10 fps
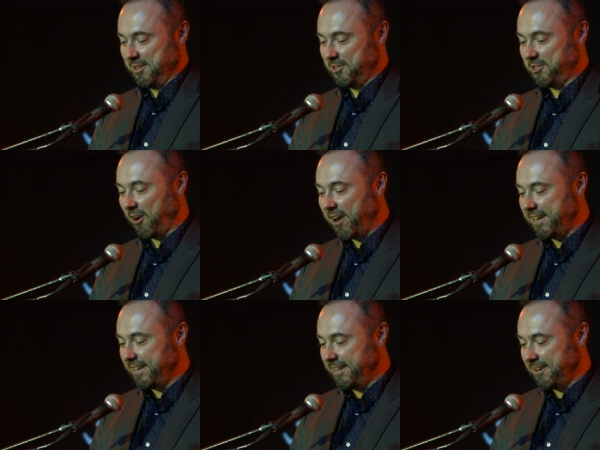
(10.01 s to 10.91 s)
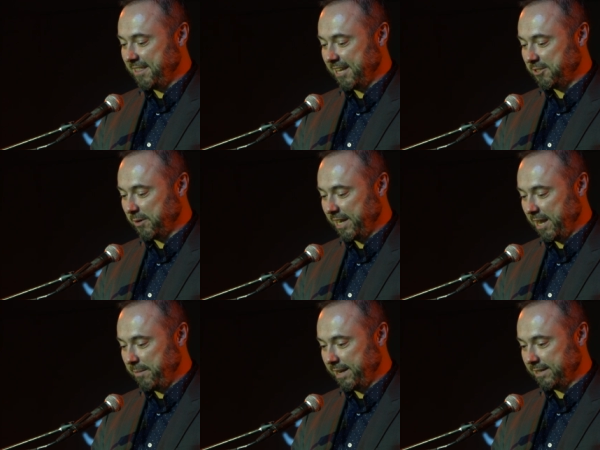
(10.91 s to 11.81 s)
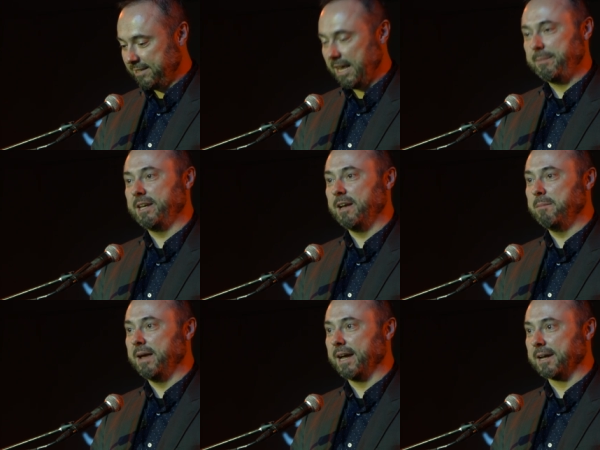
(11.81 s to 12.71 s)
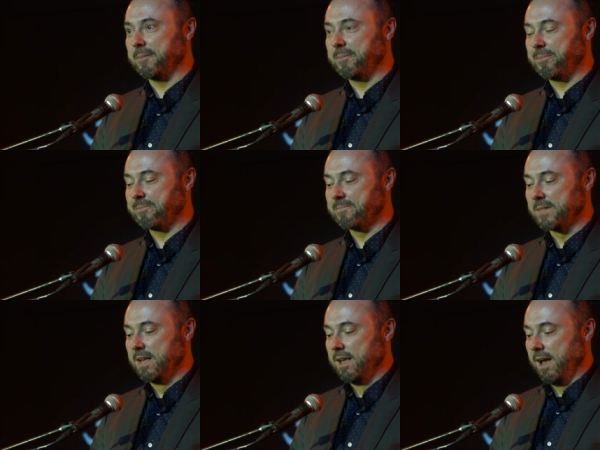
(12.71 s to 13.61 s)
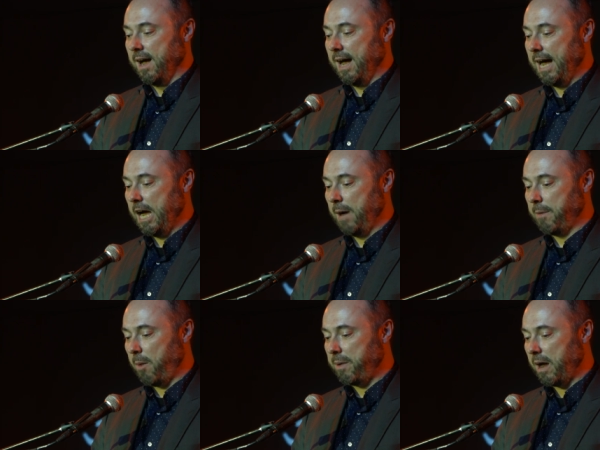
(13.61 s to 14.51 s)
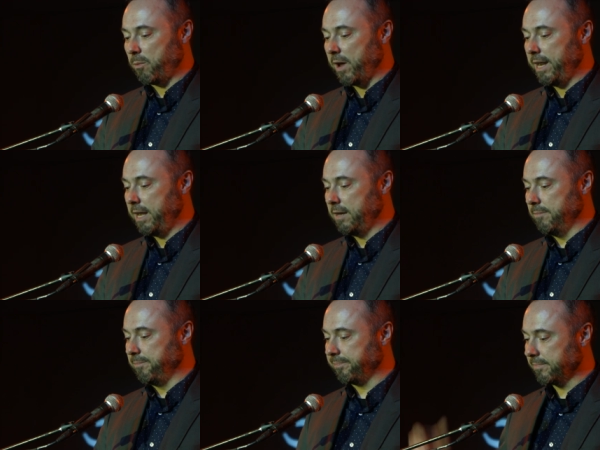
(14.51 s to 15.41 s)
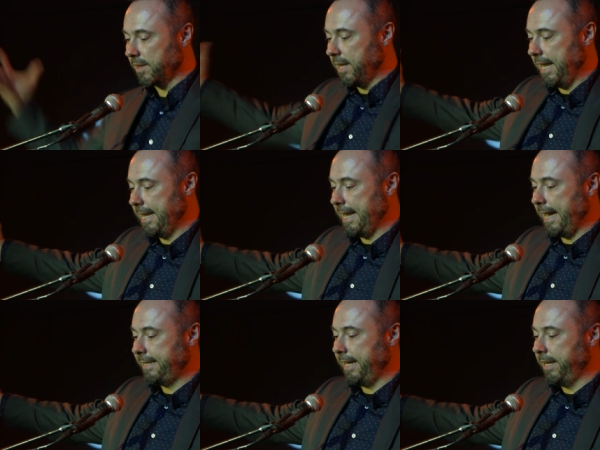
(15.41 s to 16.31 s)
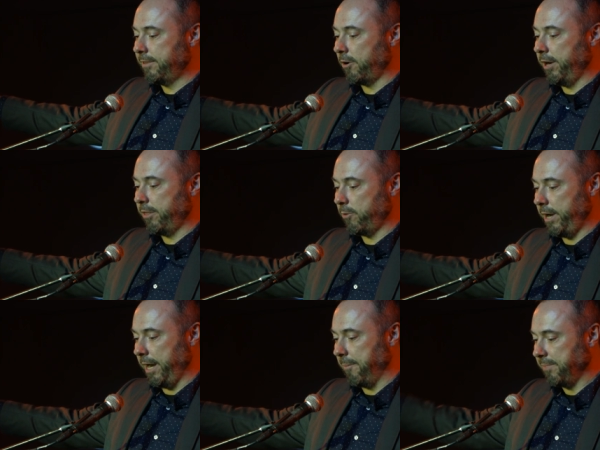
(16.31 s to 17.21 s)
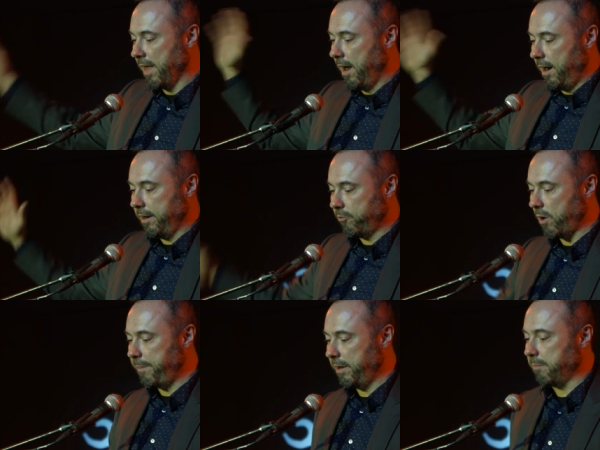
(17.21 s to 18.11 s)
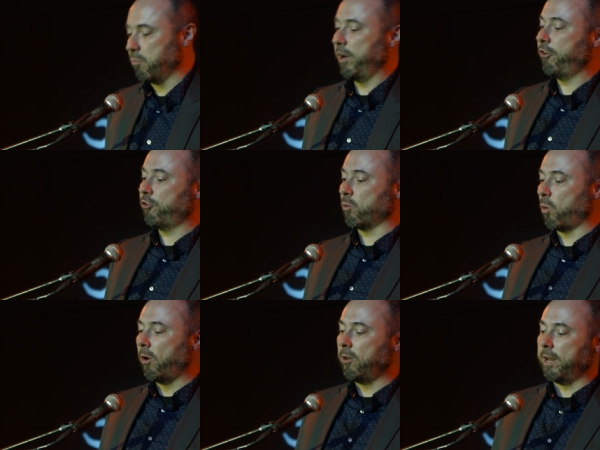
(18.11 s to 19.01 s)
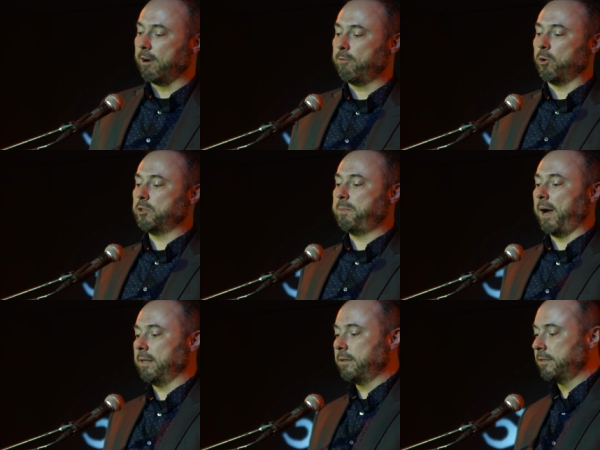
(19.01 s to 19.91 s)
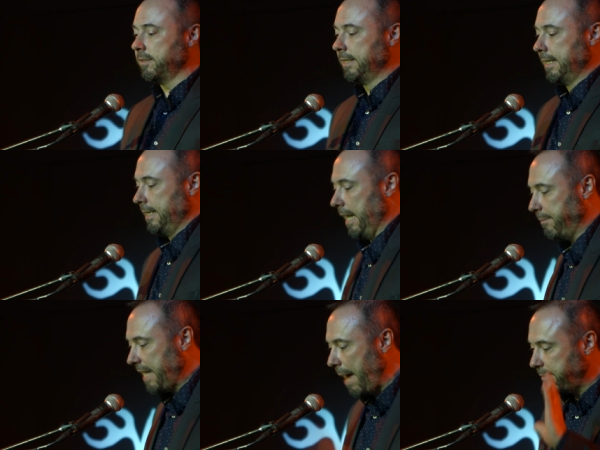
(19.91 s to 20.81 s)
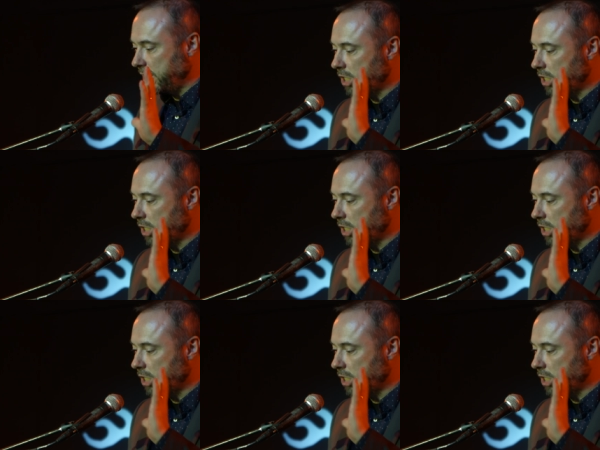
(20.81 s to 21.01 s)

Sorry, I didn't hear that, so I can't make a snappy comeback. Um, I'll pop right in. In 1933, an intrepid British Royal Air Force pilot named Captain